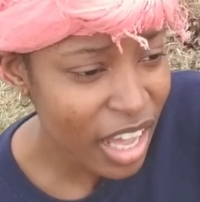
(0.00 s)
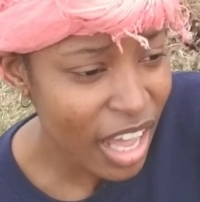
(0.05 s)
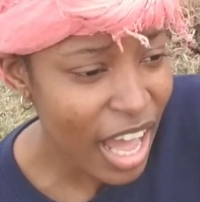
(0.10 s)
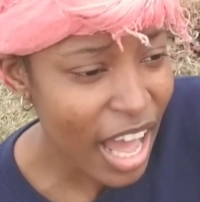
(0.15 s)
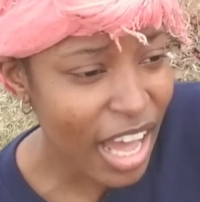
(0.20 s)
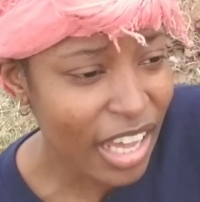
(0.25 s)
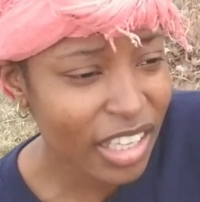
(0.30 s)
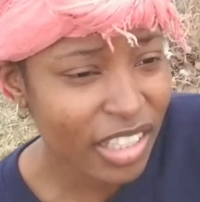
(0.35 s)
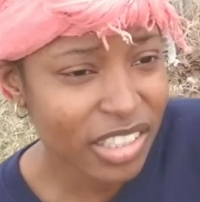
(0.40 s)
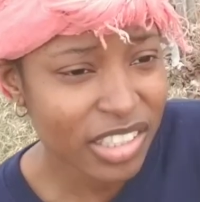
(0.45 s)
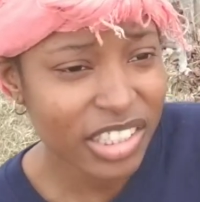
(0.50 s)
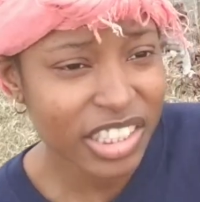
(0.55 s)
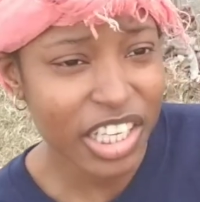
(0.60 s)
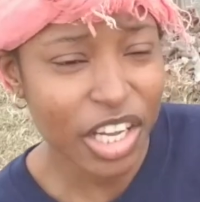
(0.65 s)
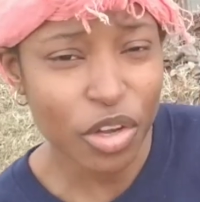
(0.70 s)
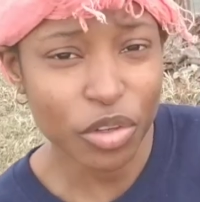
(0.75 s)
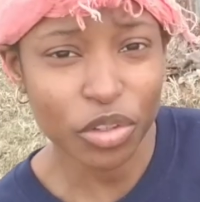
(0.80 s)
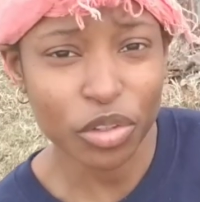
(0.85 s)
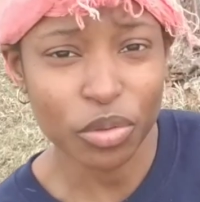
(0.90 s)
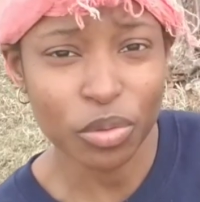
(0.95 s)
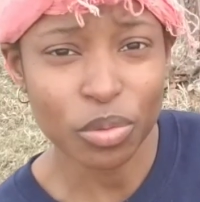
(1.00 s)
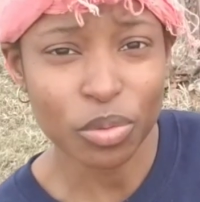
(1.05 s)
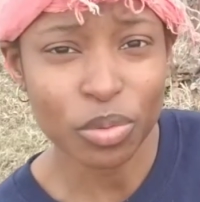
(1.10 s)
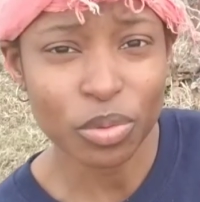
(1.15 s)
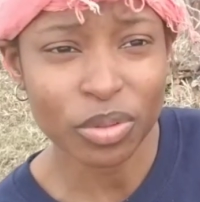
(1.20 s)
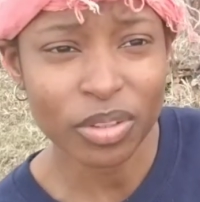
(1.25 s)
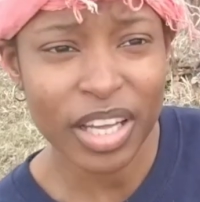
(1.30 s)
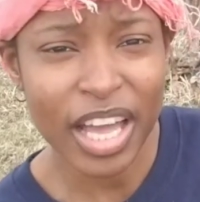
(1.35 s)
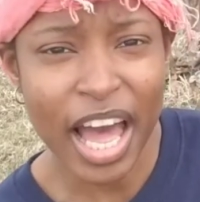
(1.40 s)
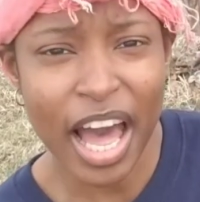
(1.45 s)
I can tell you
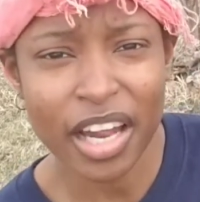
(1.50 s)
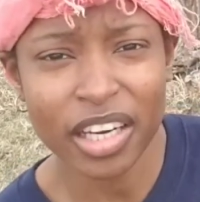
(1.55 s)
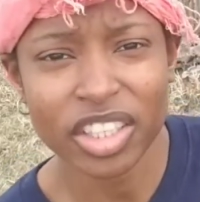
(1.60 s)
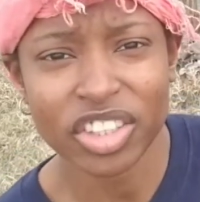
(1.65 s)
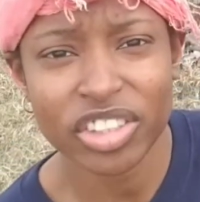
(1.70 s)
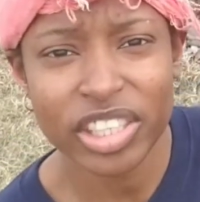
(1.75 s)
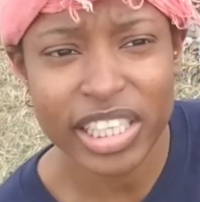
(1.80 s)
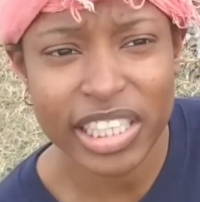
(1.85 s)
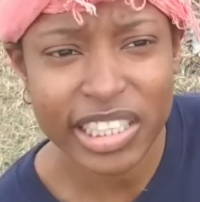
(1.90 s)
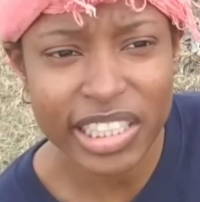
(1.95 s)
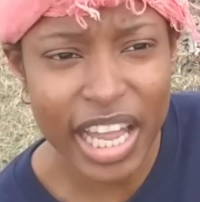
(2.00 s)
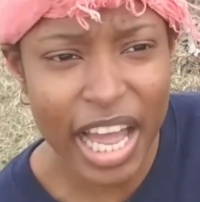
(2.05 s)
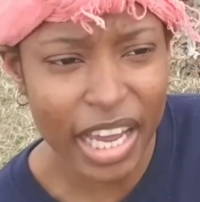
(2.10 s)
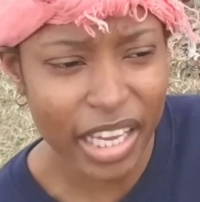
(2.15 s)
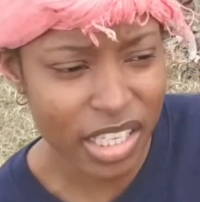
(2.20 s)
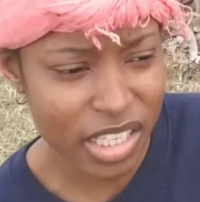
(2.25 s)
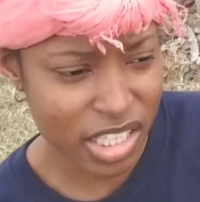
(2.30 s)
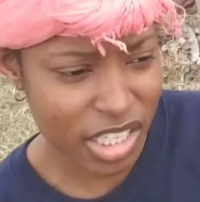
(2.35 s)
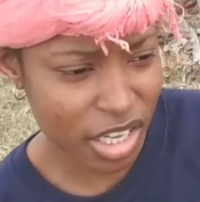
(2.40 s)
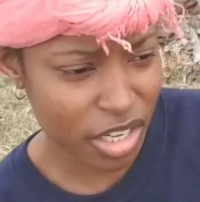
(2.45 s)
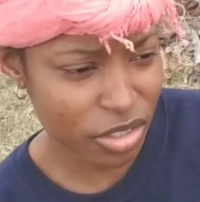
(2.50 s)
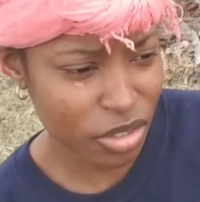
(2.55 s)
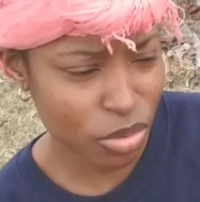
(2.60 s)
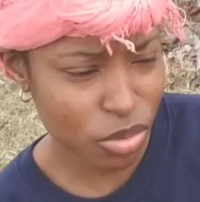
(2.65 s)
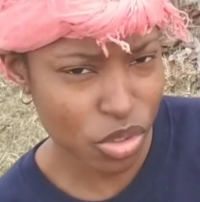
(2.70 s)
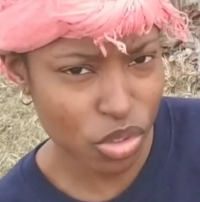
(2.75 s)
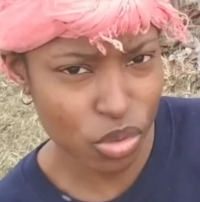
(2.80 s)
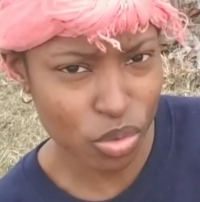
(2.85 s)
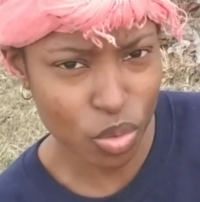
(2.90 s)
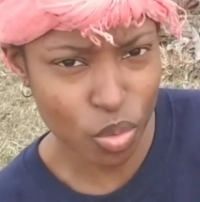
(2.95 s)
how to dress. I can tell you
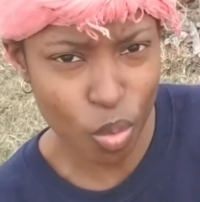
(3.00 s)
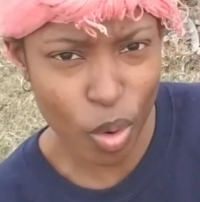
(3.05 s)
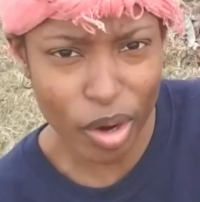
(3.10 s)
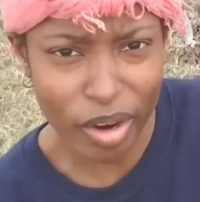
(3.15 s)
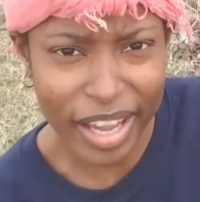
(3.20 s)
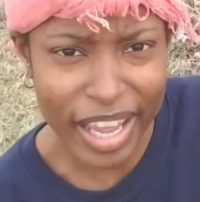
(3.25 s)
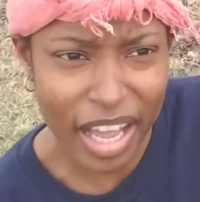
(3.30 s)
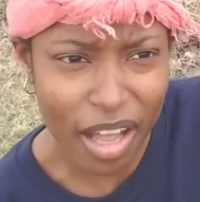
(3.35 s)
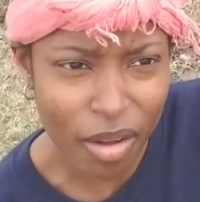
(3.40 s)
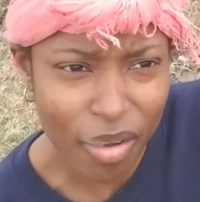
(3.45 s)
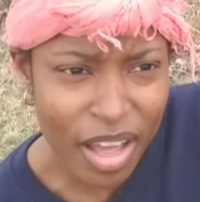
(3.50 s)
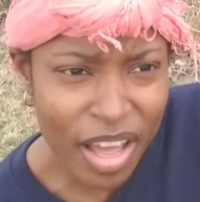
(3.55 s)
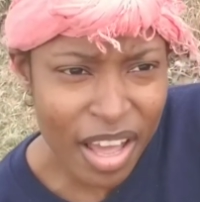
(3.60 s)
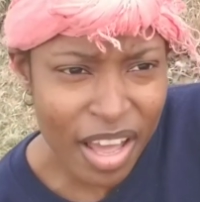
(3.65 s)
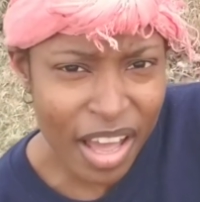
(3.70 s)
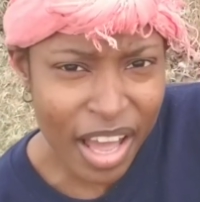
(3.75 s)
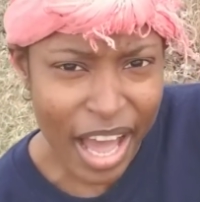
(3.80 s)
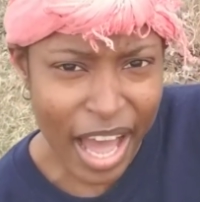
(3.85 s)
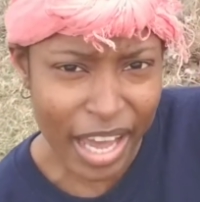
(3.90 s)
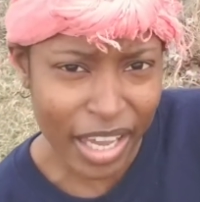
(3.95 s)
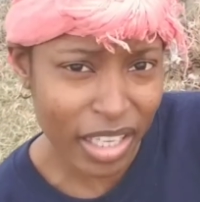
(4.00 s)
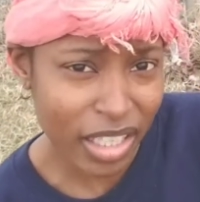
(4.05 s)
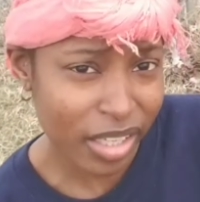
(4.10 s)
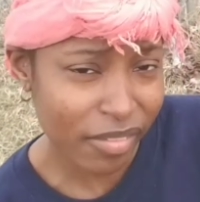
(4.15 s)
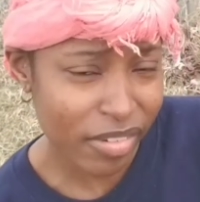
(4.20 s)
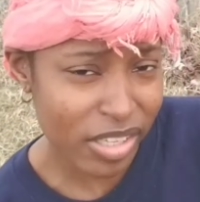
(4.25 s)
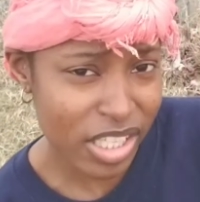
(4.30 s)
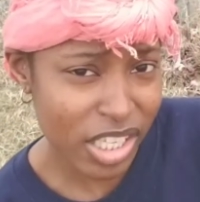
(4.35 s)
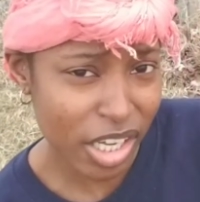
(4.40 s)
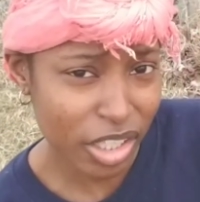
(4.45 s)
to work out. I can
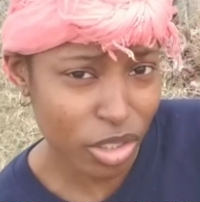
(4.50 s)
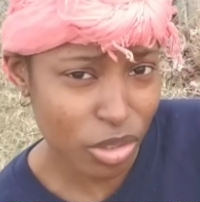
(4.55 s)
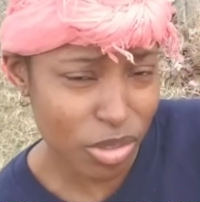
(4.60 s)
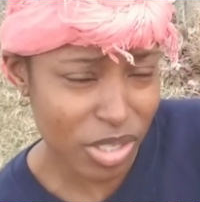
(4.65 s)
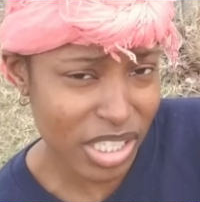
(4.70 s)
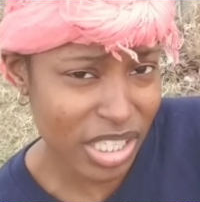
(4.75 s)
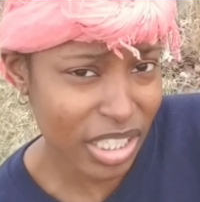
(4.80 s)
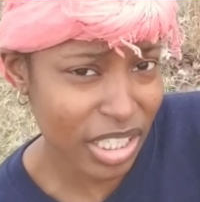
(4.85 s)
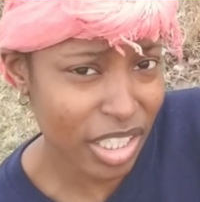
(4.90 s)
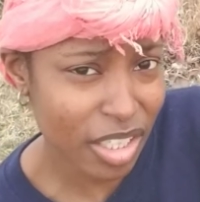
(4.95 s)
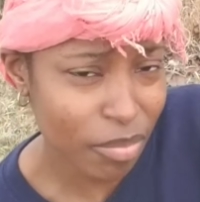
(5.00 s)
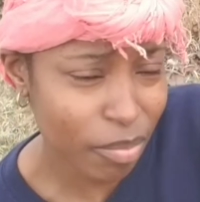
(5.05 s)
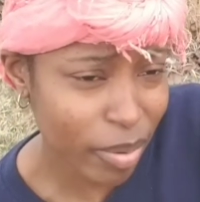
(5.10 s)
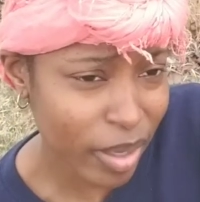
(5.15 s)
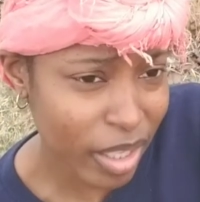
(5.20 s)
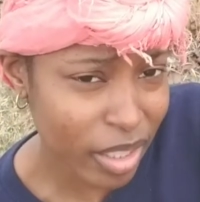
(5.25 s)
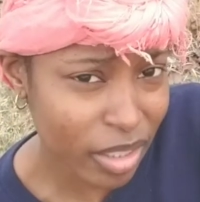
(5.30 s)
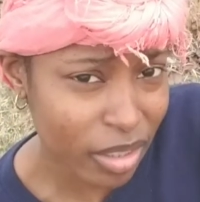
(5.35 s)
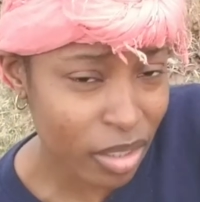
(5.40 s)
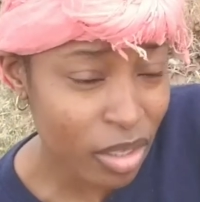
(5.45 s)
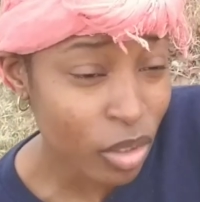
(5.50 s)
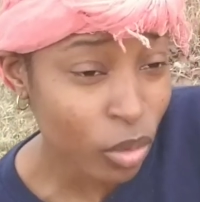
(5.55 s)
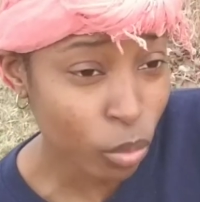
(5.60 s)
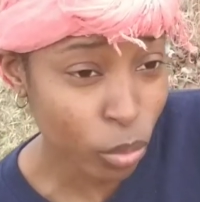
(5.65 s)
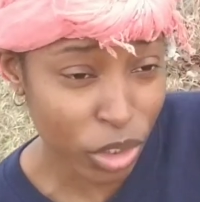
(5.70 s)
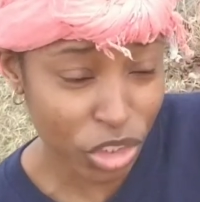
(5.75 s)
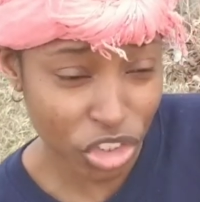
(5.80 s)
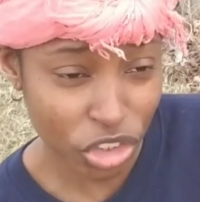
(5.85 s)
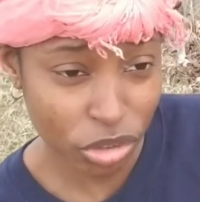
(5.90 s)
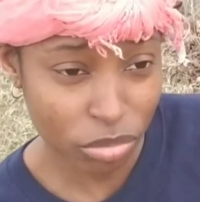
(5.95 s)
even tell you to eat better,
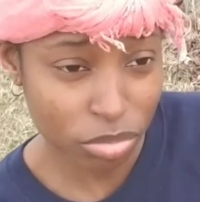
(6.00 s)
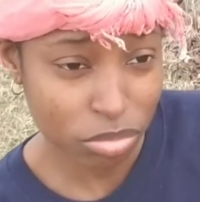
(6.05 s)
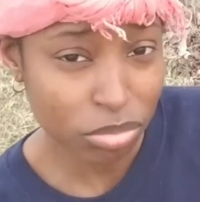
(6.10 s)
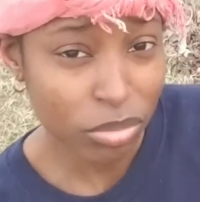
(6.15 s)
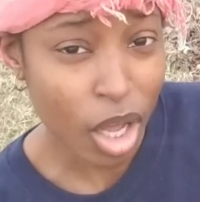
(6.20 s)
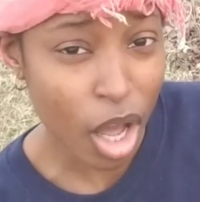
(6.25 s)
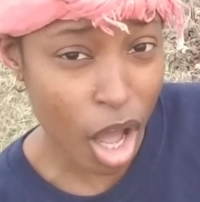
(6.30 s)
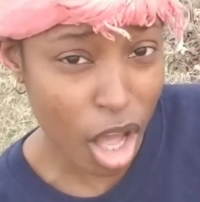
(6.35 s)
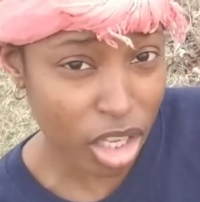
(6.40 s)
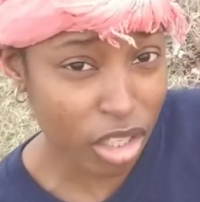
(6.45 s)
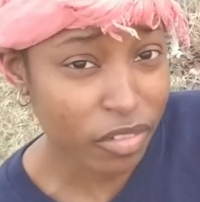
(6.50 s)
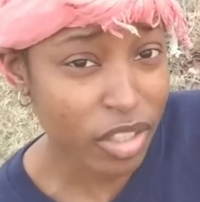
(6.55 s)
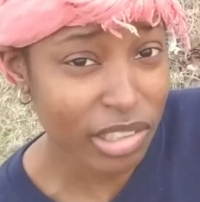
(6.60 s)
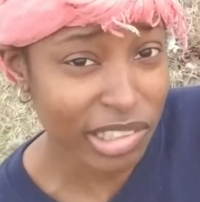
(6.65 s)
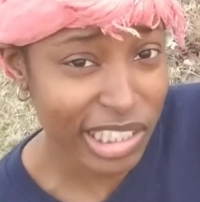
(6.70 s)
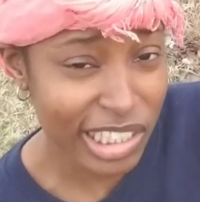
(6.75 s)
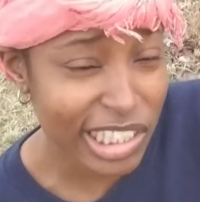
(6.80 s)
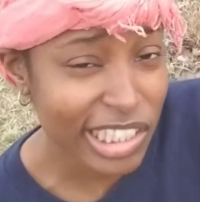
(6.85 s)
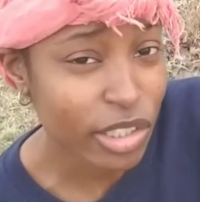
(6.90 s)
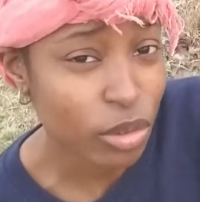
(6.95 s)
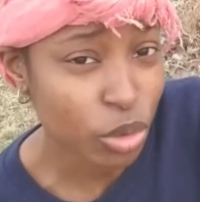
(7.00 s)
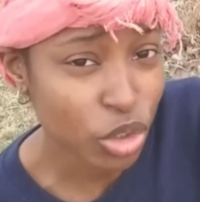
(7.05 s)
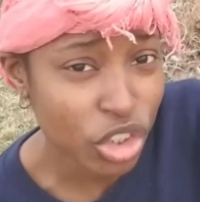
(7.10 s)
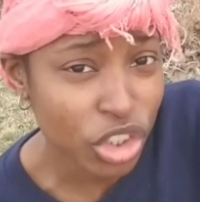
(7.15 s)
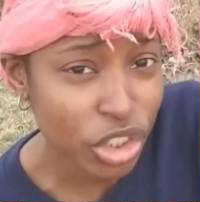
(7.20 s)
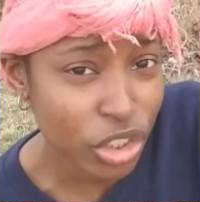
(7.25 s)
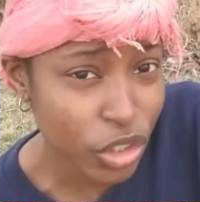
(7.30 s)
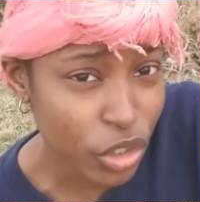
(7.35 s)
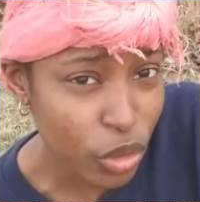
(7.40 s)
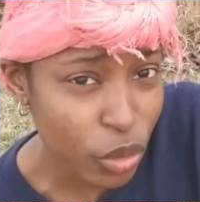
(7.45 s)
which all of those things you
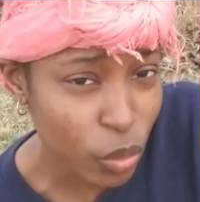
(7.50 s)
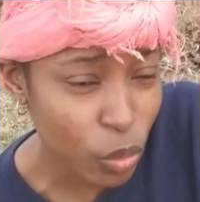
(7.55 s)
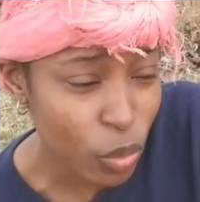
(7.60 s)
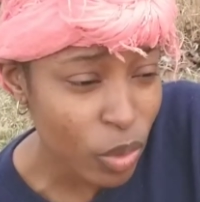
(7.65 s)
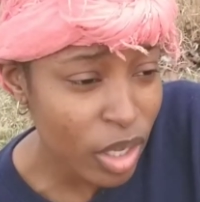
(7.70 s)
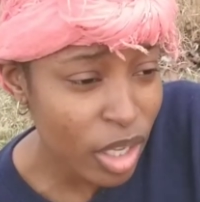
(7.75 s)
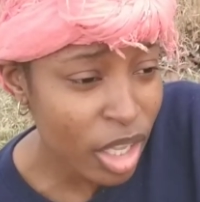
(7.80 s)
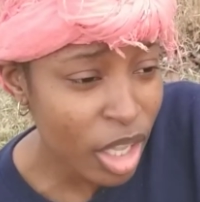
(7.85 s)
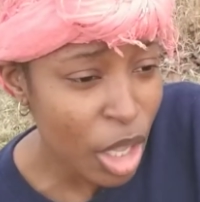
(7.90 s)
should do.